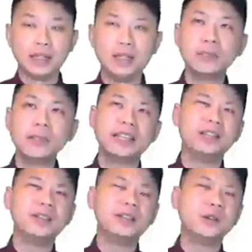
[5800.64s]
Just
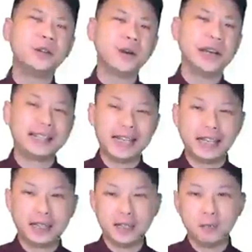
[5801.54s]
because you don't know
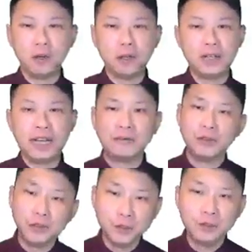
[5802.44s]
exactly what you have
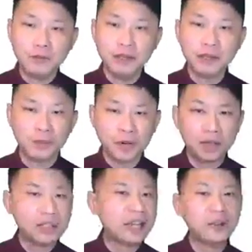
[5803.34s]
to do within your
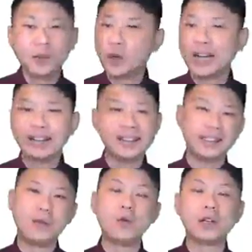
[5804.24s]
project, you don't
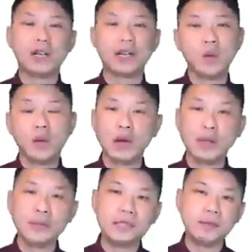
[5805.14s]
understand what are the
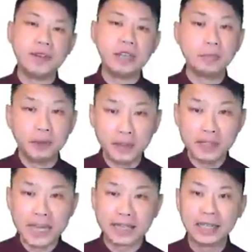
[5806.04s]
requirements within the
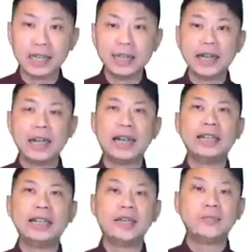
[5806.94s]
project,
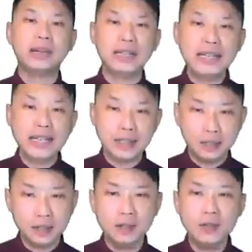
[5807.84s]
and that may lead
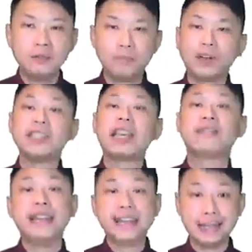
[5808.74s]
to
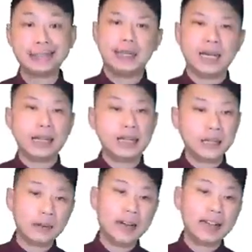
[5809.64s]
project failure. And
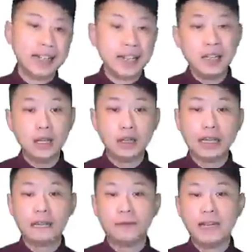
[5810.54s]
that's why I say here
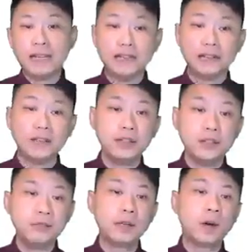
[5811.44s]
that failure to
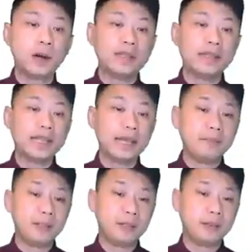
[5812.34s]
do requirements
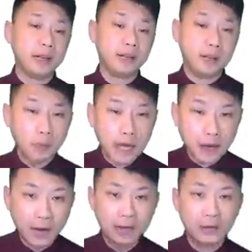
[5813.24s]
capture
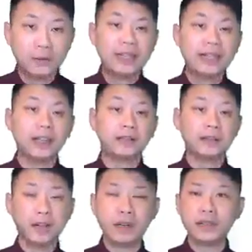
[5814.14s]
well at the beginning of
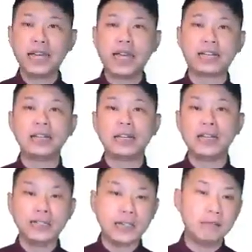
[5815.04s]
the project
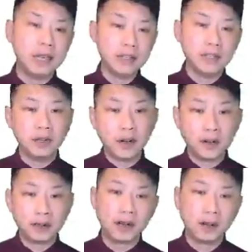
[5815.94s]
is a major
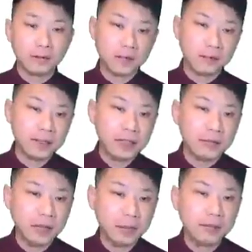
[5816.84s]
cause of software
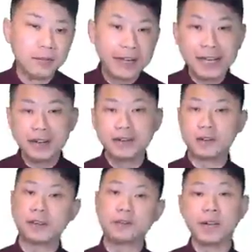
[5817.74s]
development
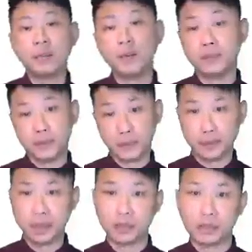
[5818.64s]
failures or problems.